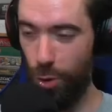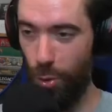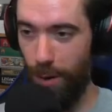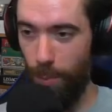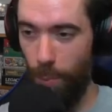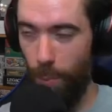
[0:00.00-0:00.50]
you
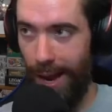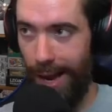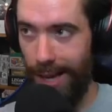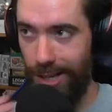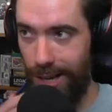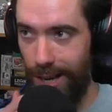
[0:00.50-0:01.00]

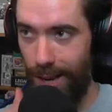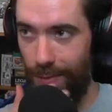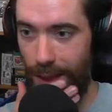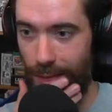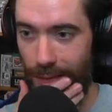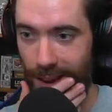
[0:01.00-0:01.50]
imagine if
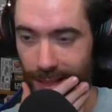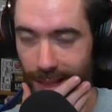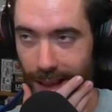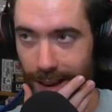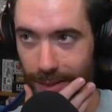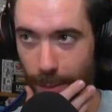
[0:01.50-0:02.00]
they think
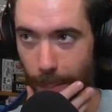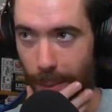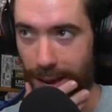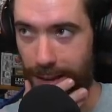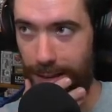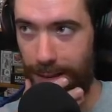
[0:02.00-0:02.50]
that it's a
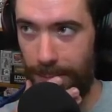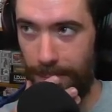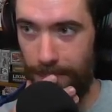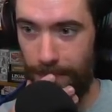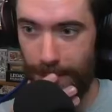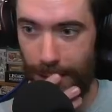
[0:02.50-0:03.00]
bait
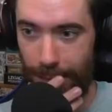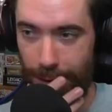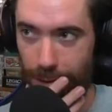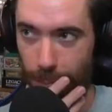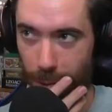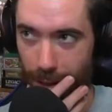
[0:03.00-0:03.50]
and they
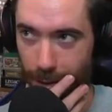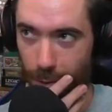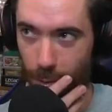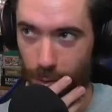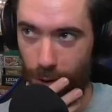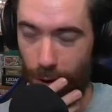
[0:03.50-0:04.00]
just play into
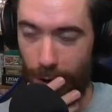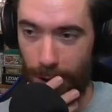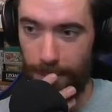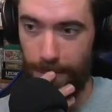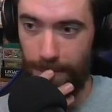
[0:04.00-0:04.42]
Sakar?